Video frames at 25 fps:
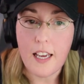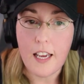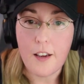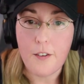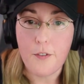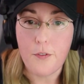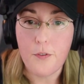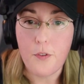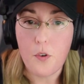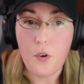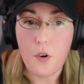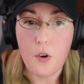
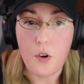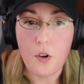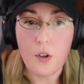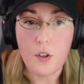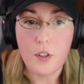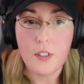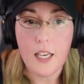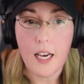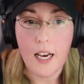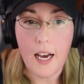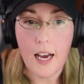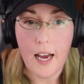a
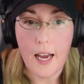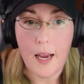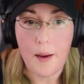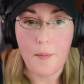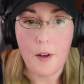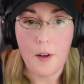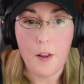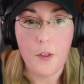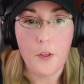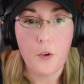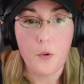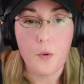
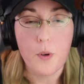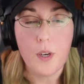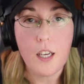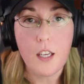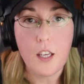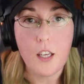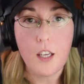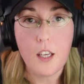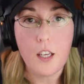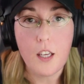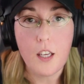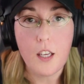full-time
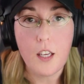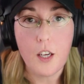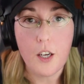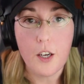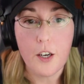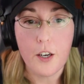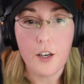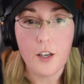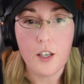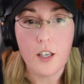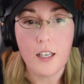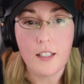three-year
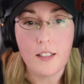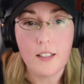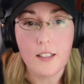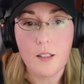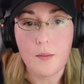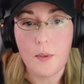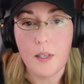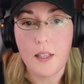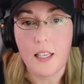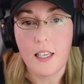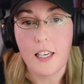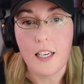
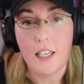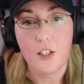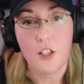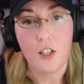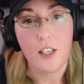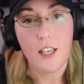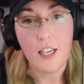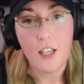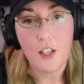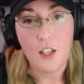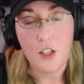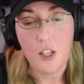gunsmithing
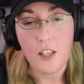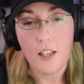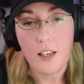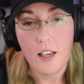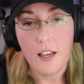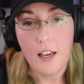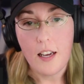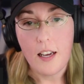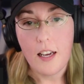education